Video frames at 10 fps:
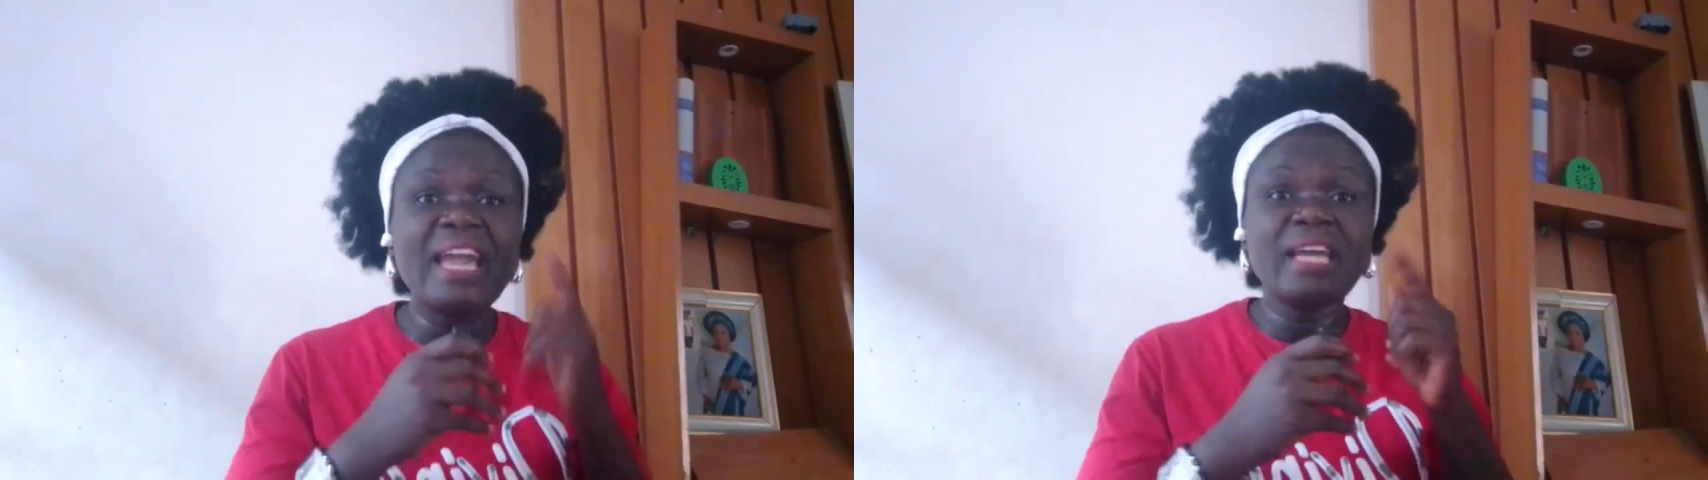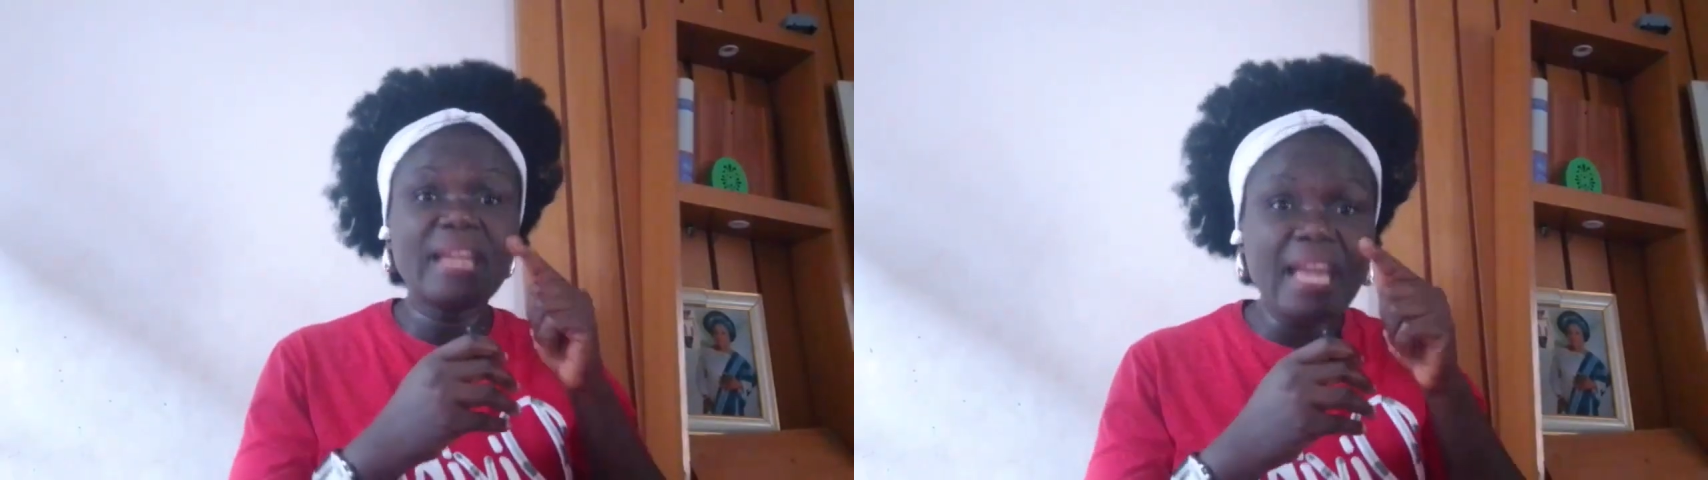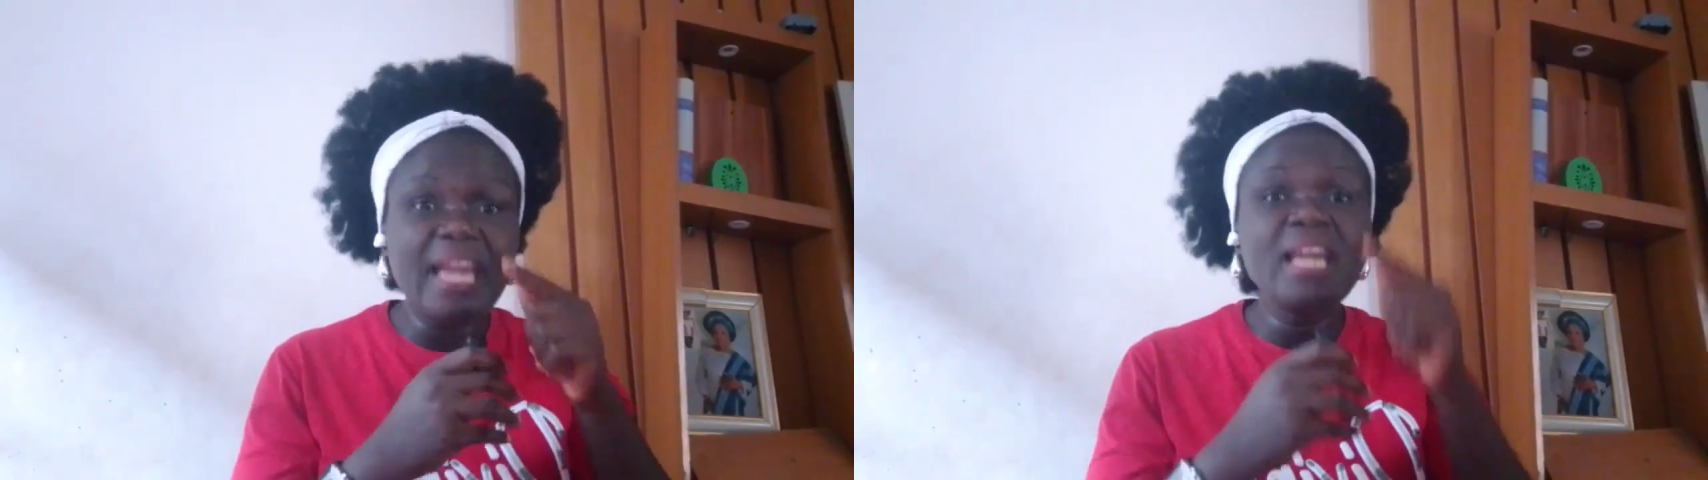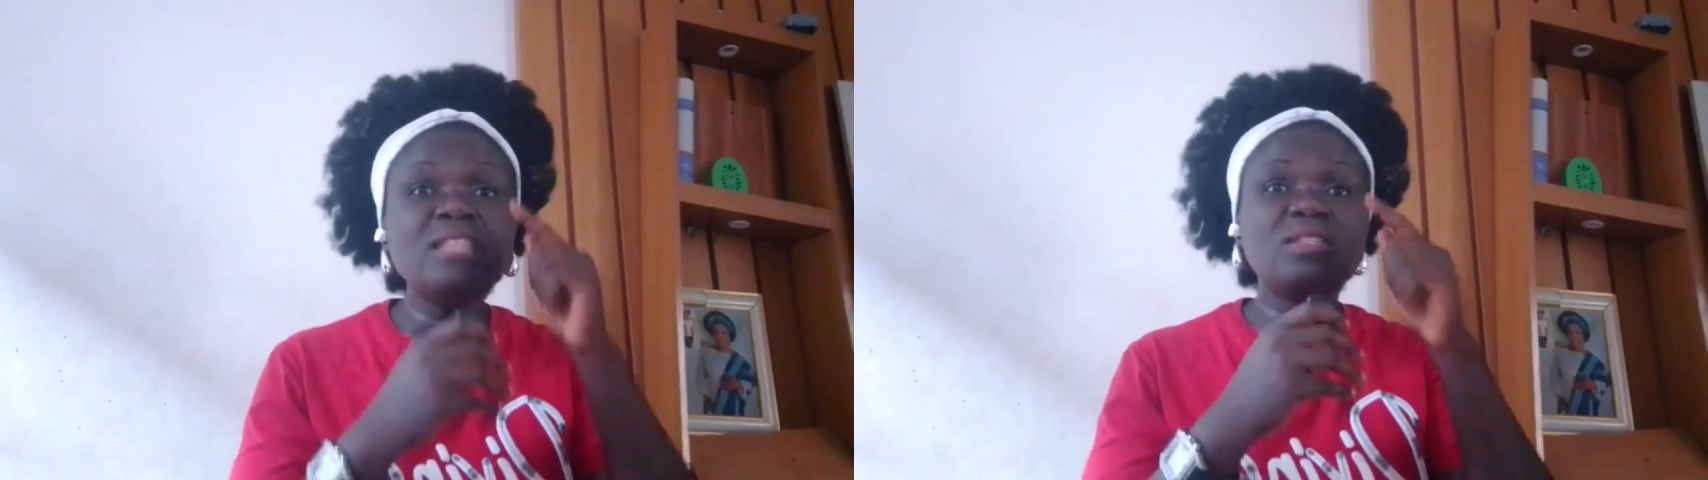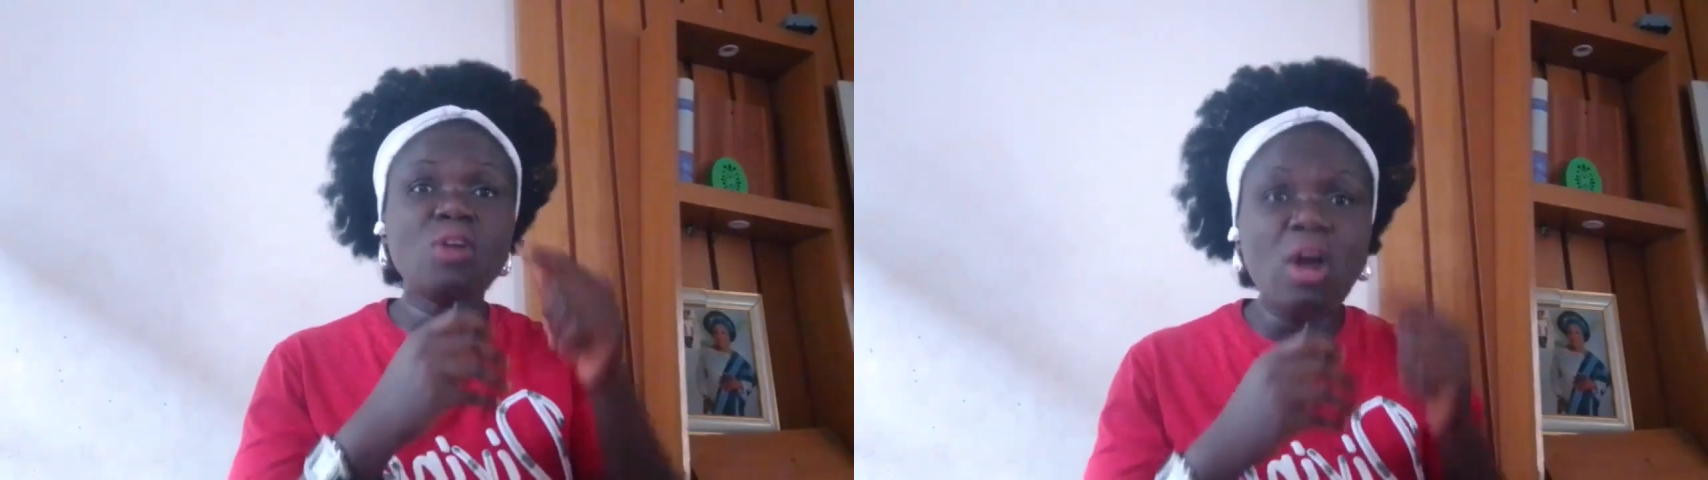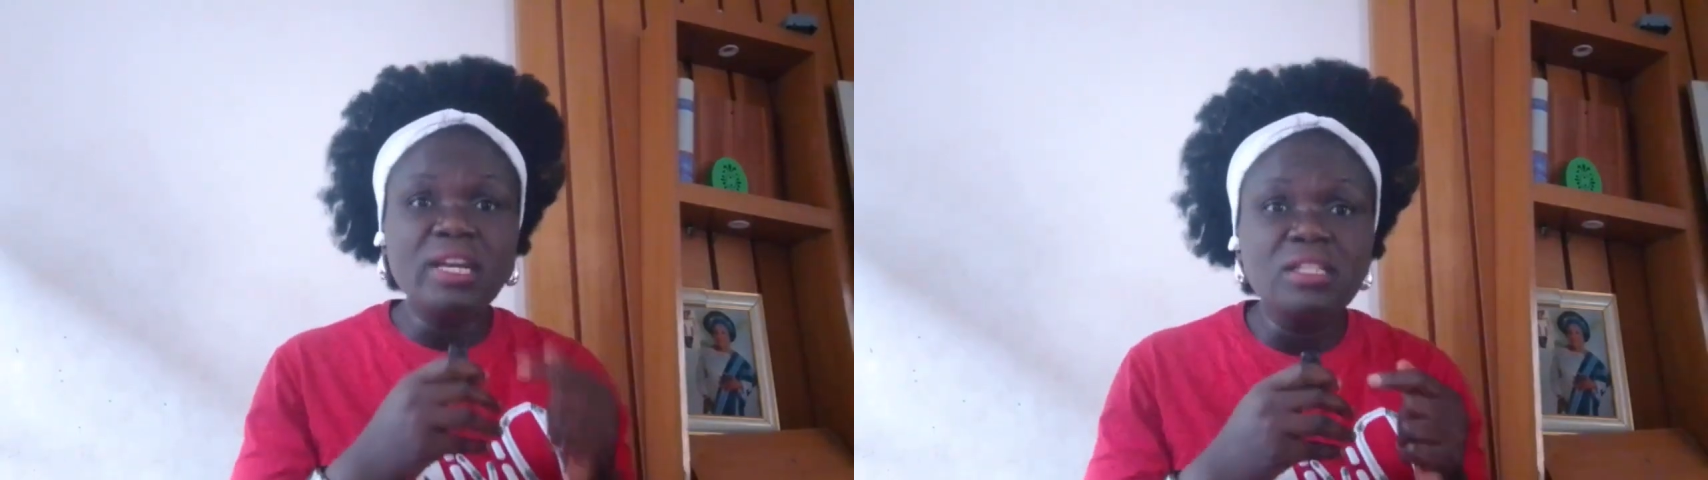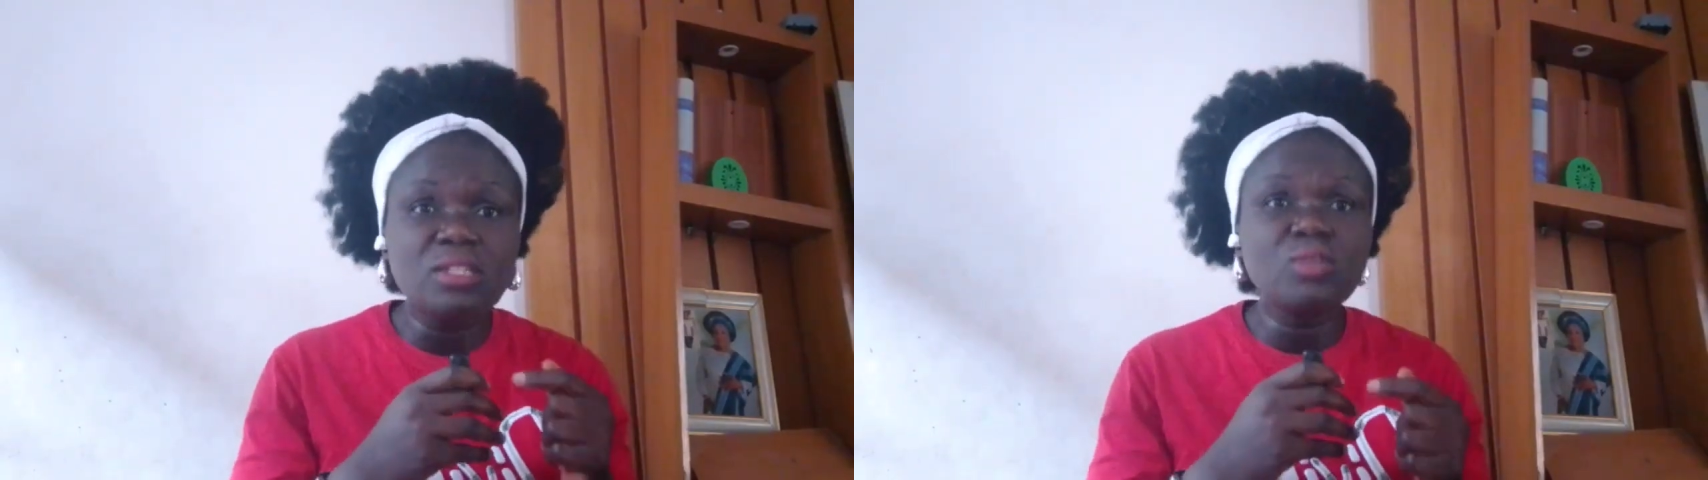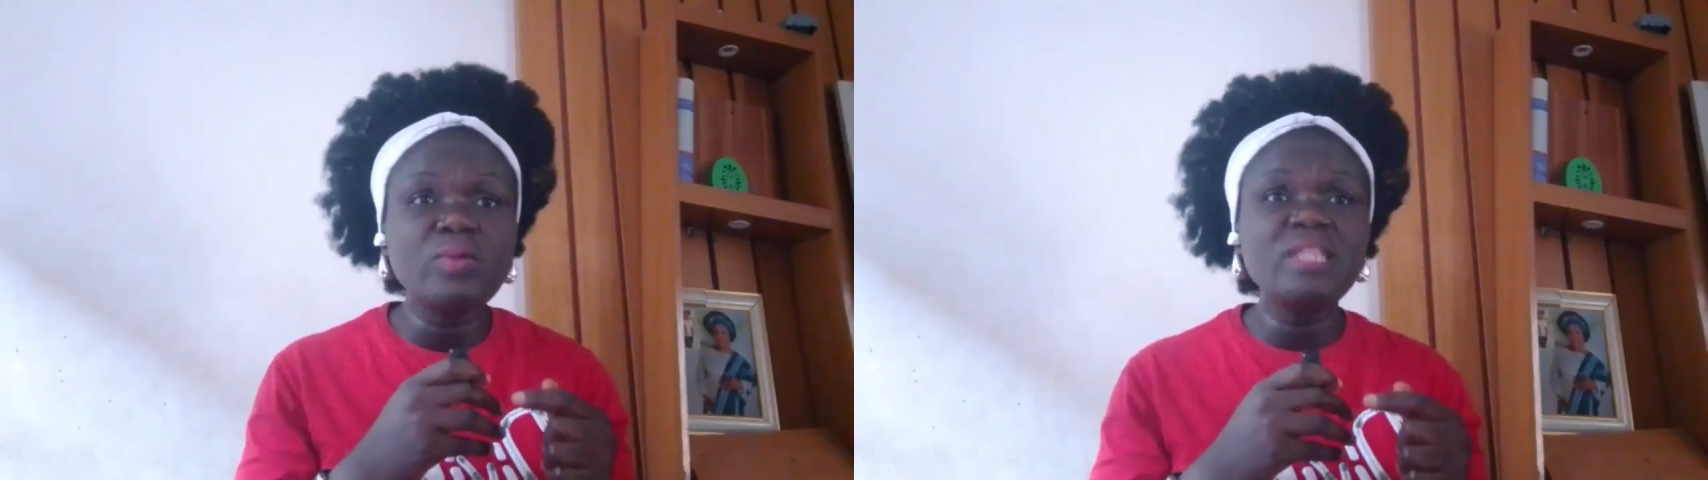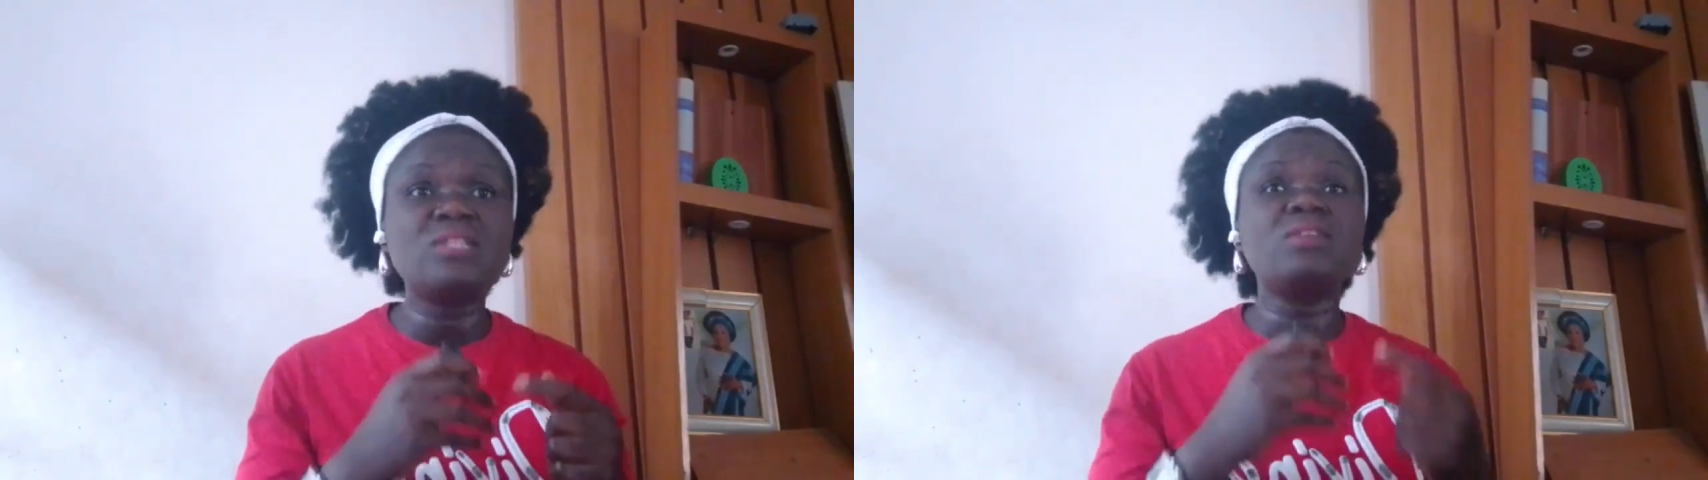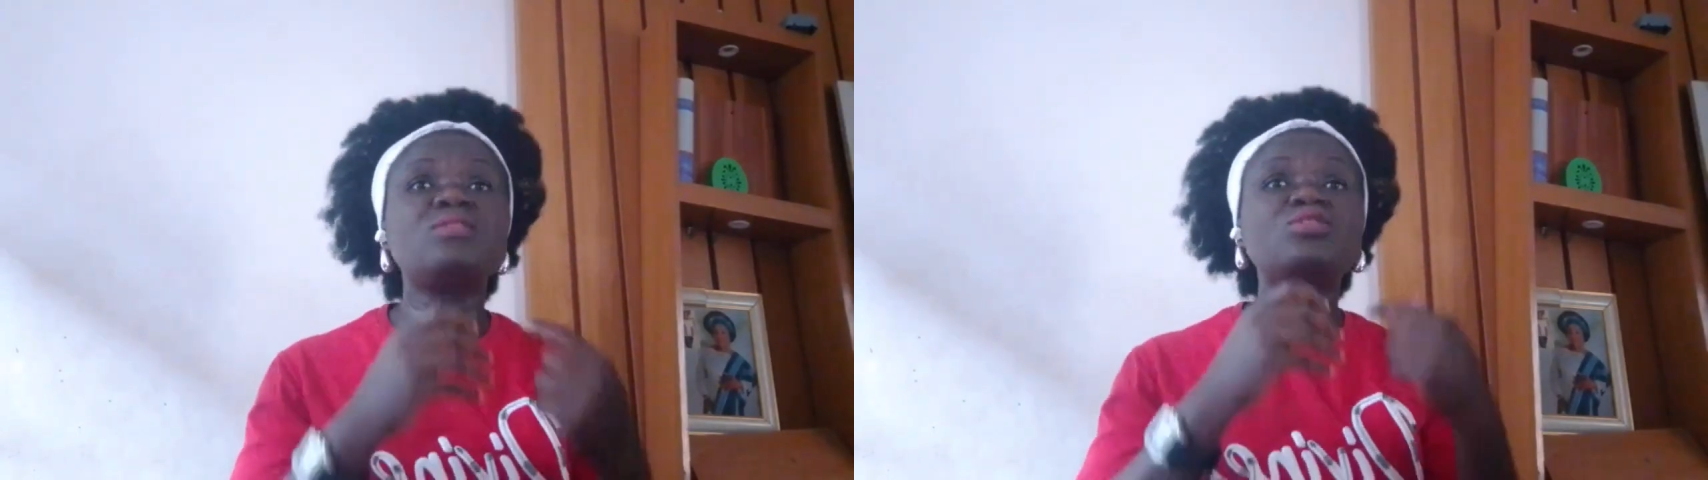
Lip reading: It is your intuition